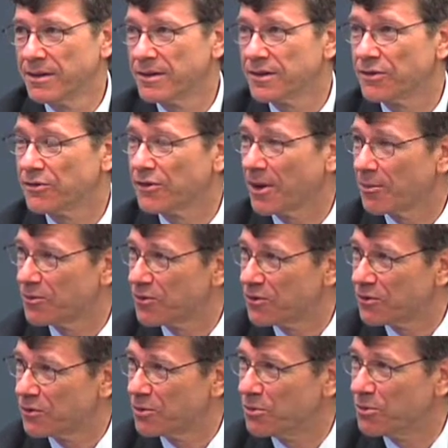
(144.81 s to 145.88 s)
to
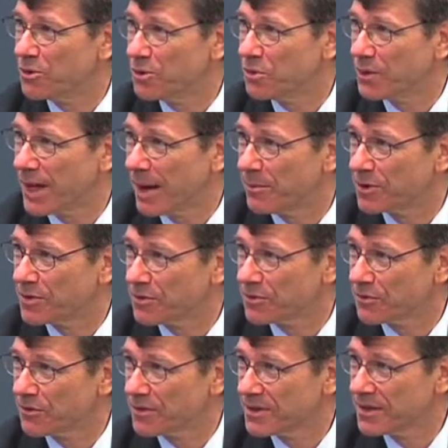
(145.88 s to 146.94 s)
substitute new
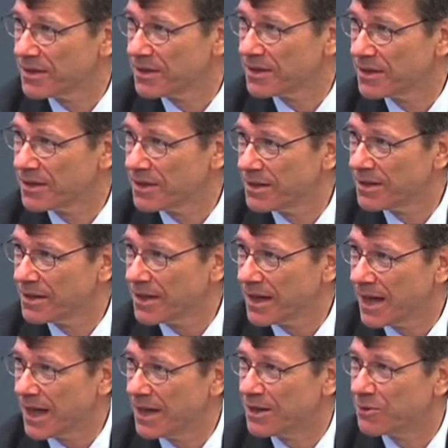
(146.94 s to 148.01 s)
chemicals
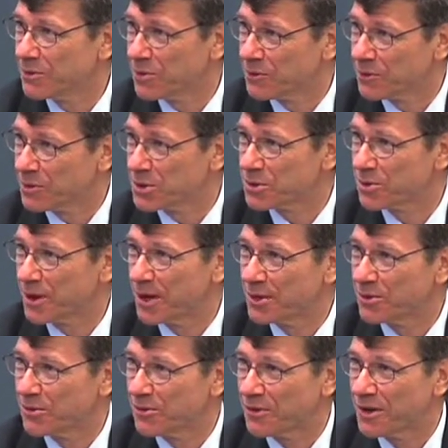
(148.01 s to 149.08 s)
in the
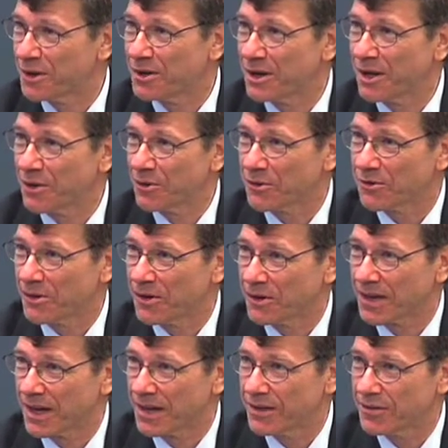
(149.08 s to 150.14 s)
refrigerators and in the aerosol
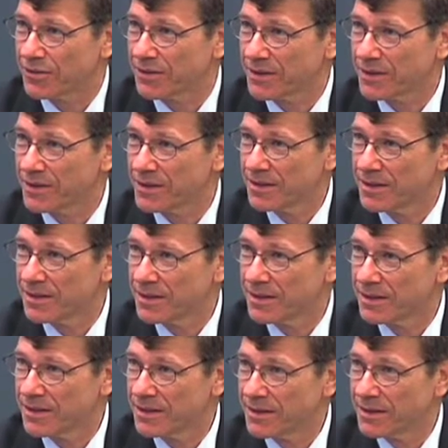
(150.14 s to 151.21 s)
cans.
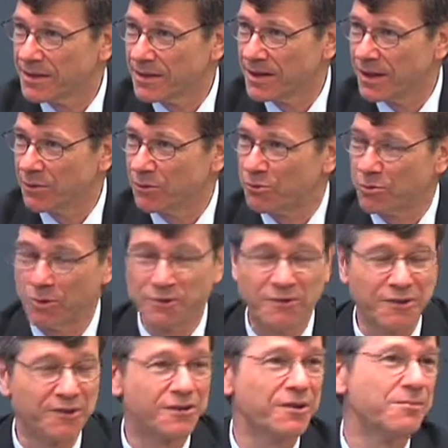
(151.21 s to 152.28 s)
It was
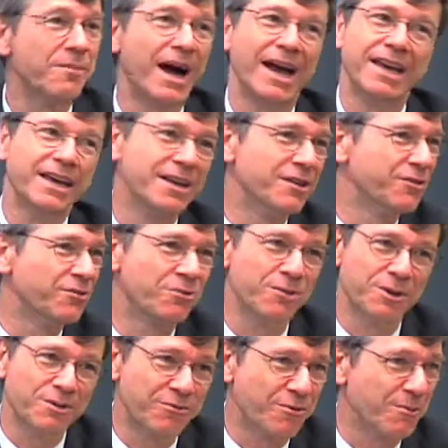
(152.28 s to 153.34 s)
resisted by
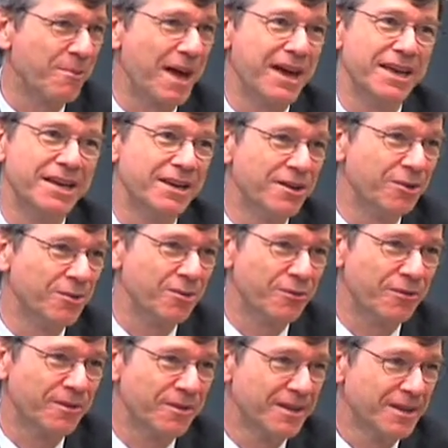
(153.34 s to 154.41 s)
industry for many
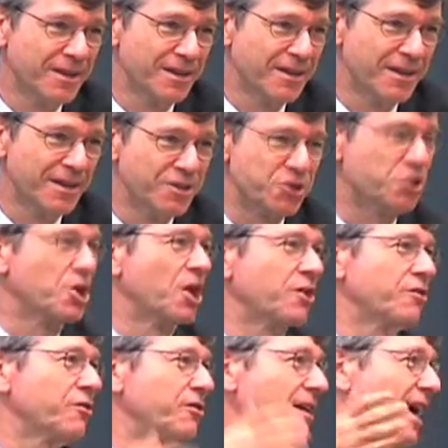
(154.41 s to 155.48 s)
years.
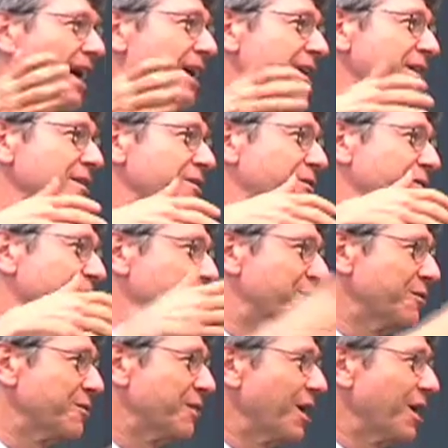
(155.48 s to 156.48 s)
Junk science, this is